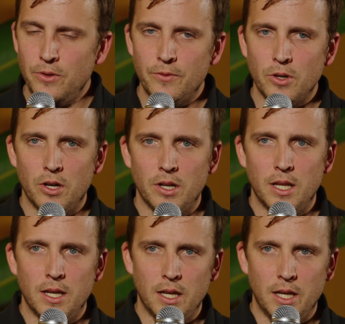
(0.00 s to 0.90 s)
you've got
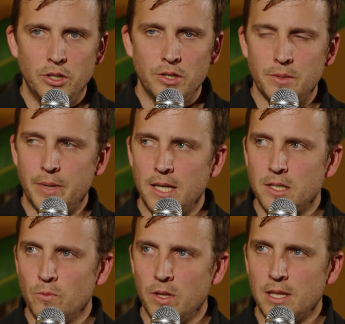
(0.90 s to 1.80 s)
a user
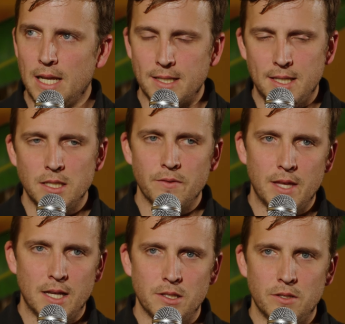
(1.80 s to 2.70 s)
base with like tens of
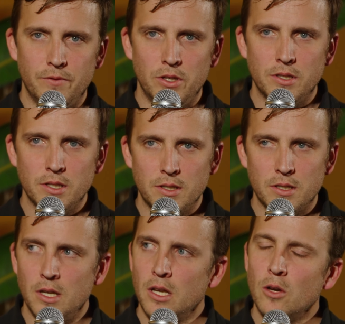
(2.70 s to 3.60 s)
thousands of
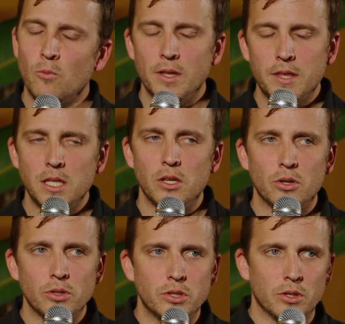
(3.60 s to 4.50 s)
users, one thing you
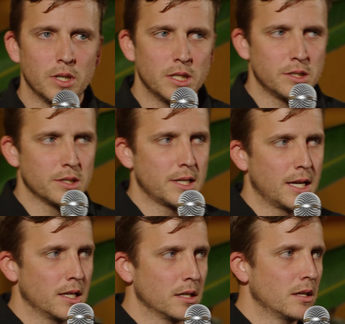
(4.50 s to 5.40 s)
could do is just
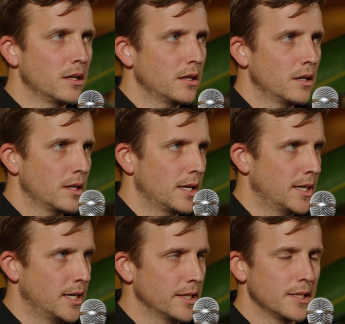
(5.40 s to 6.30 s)
say,
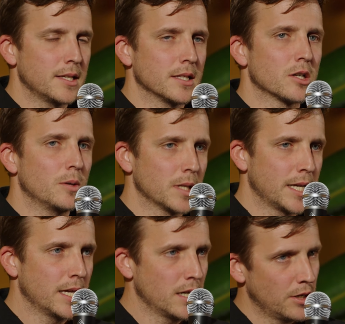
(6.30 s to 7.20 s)
this sounds
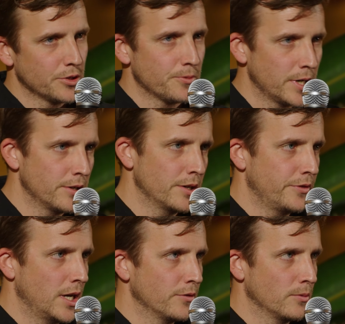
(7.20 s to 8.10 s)
complicated, I'll just render it
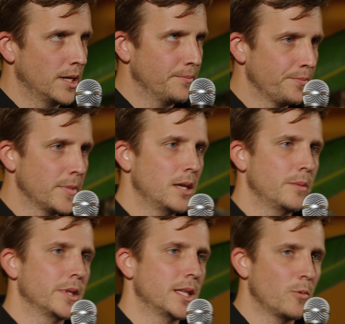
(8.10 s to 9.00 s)
for everyone.
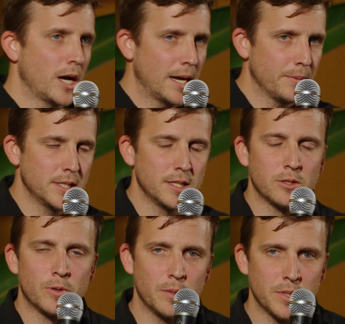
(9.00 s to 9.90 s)
But then what happens is
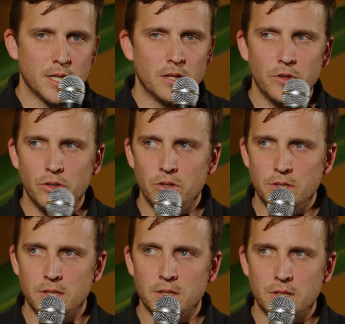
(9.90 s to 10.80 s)
20% of your
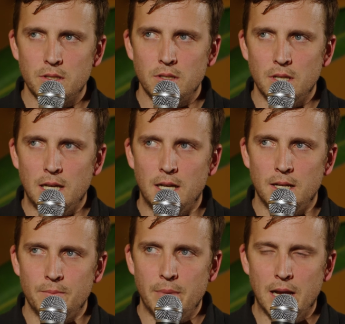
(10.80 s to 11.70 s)
users
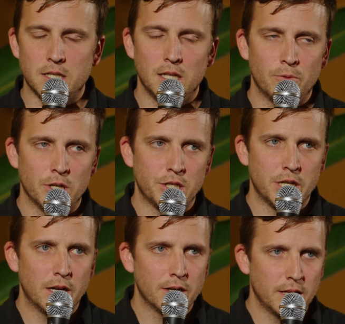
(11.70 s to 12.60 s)
actually want to
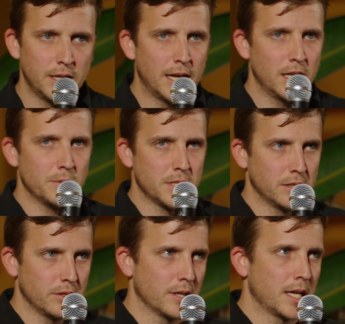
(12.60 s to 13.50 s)
share it and the
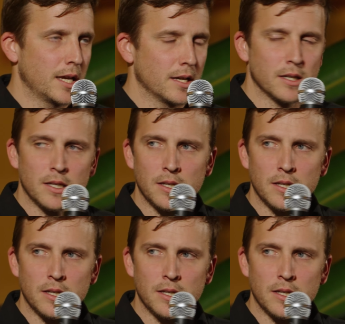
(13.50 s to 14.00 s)
80% don't care.